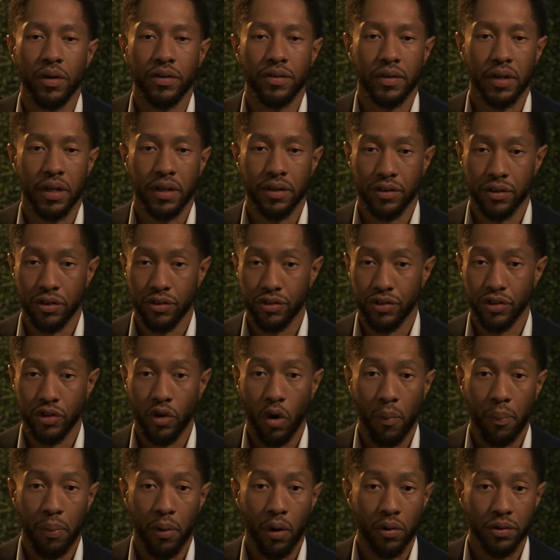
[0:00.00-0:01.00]
says there's no
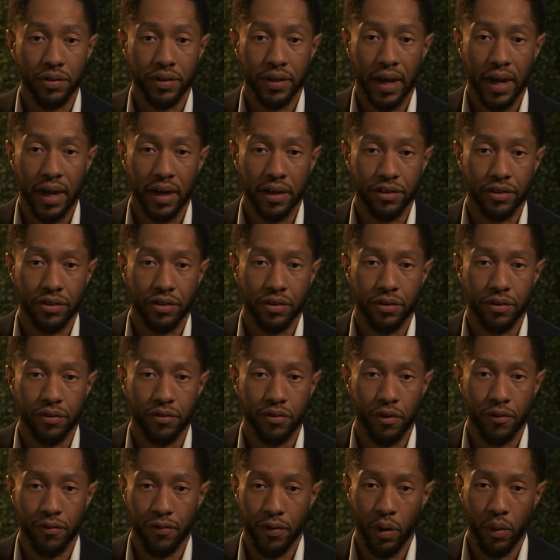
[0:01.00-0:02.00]
poll tax
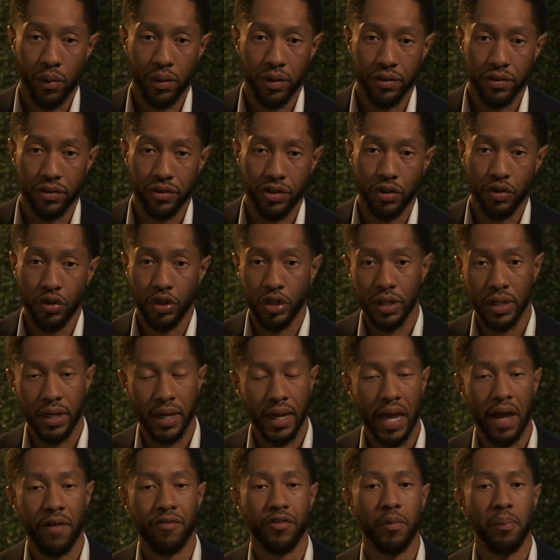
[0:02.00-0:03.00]
for voters. You shouldn't
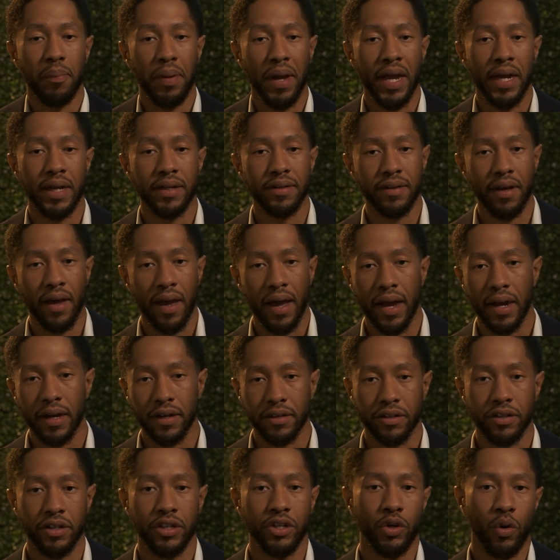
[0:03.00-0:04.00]
have to pay a
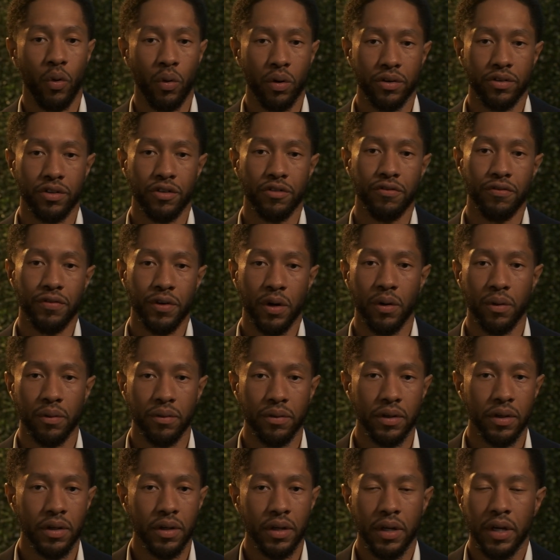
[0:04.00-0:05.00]
tax in order to
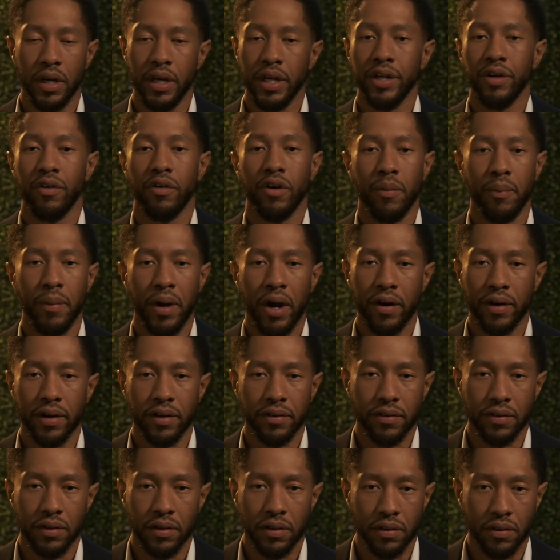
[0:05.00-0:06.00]
vote. You're an American
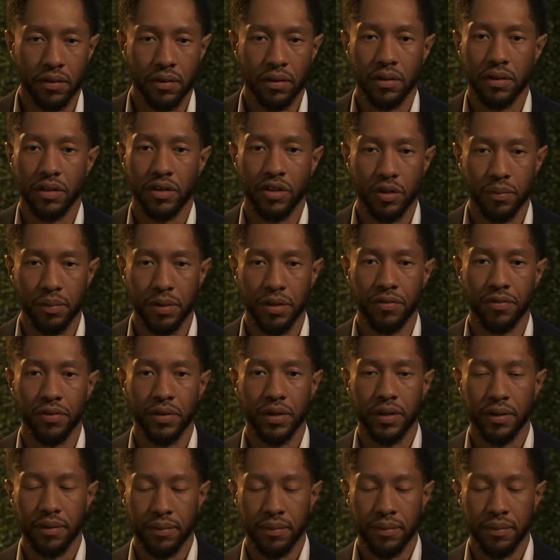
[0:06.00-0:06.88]
citizen, it should be free.